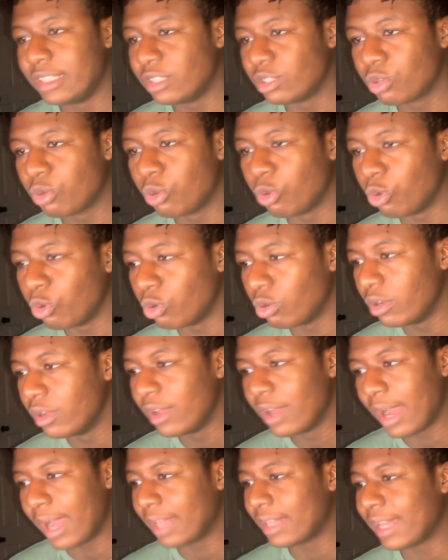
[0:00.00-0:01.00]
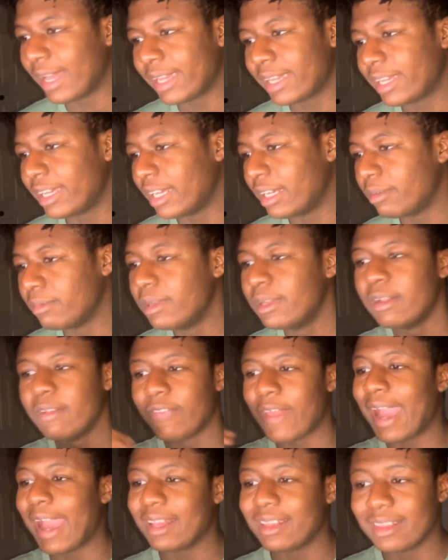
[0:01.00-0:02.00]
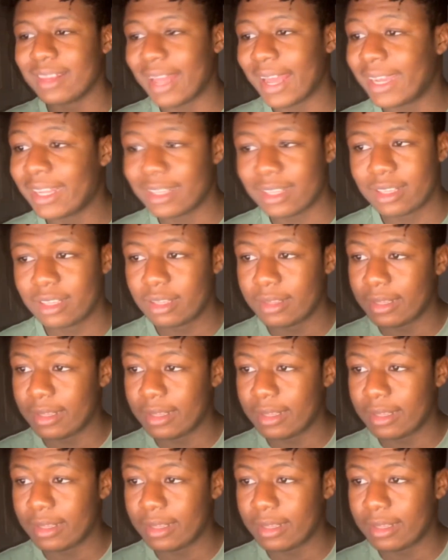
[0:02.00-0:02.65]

he's cool. I like him. I like